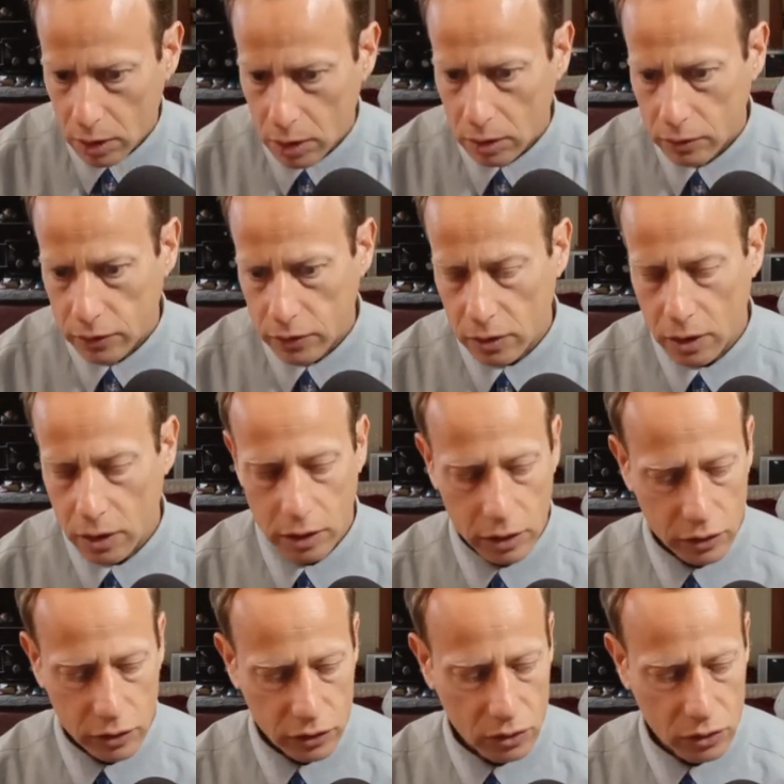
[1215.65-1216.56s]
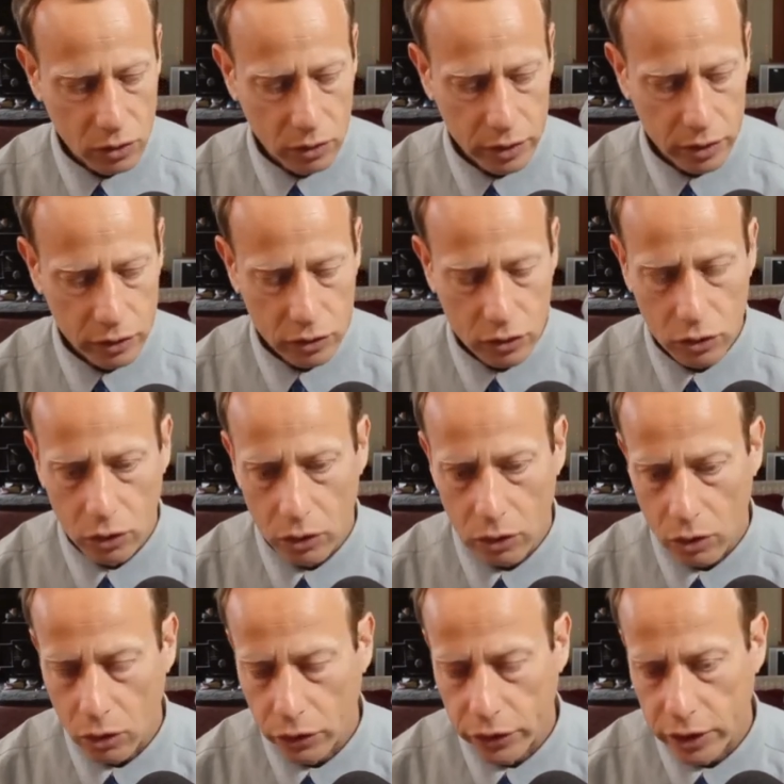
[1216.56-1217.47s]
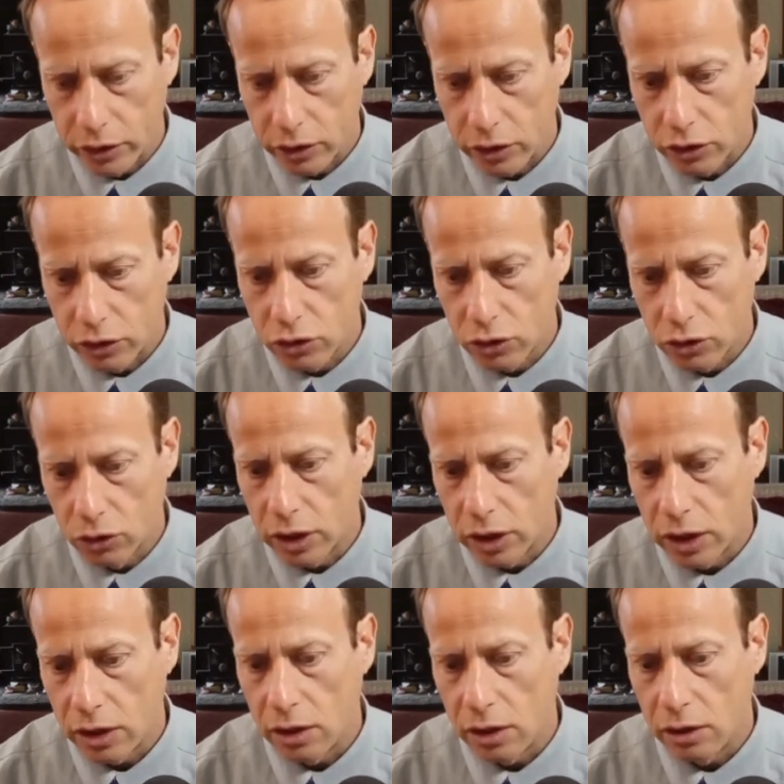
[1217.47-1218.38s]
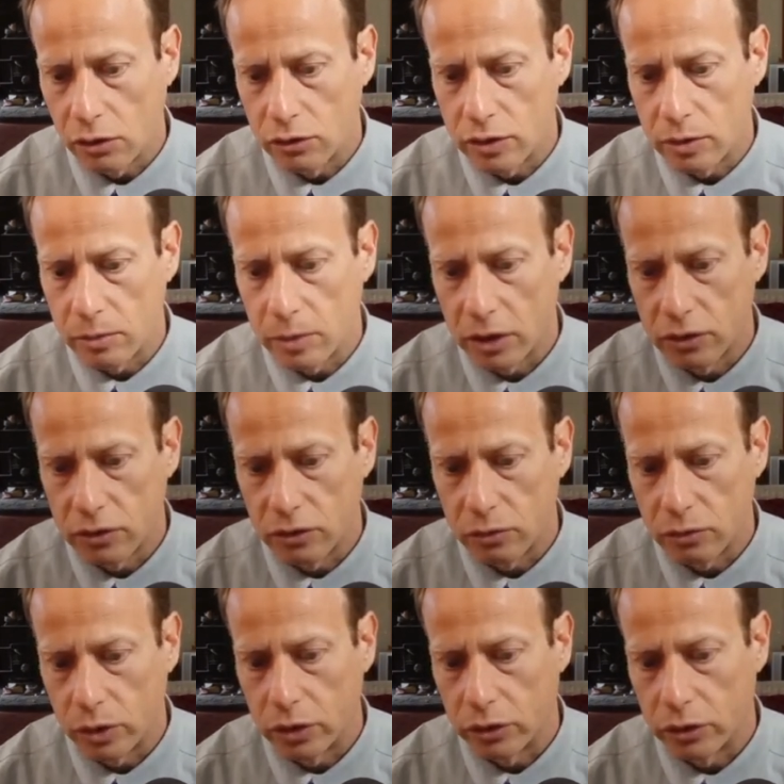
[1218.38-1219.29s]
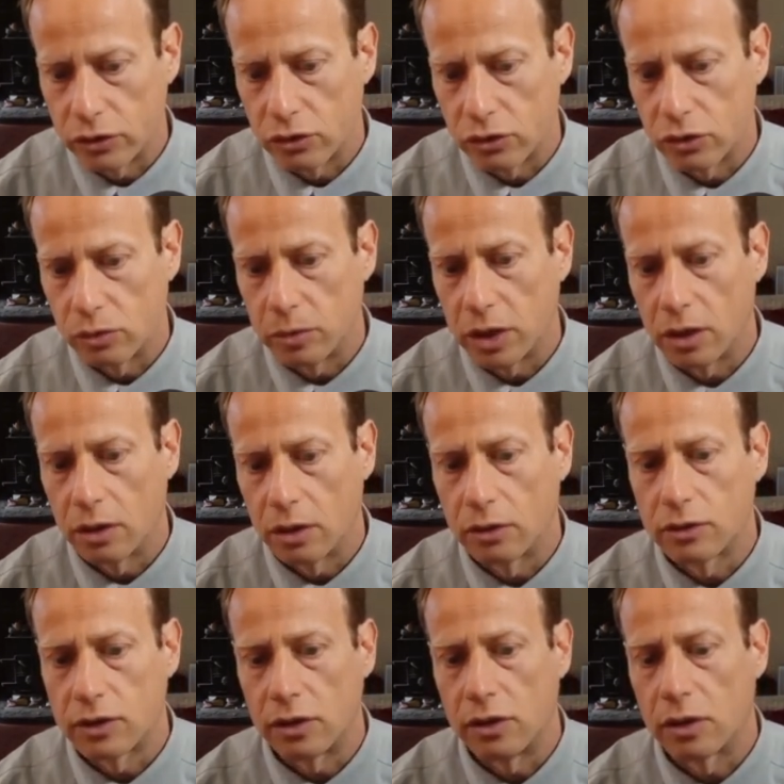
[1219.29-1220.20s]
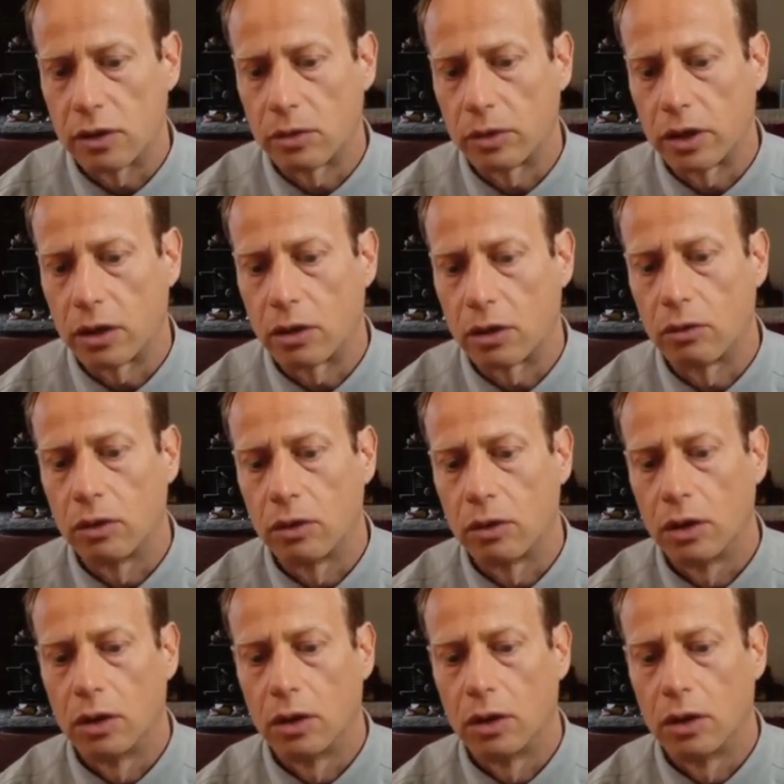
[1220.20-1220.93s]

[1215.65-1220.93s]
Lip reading: Sorry, I need to scroll in. Hold down the control key, use the mouse wheel to zoom in. See, there we go.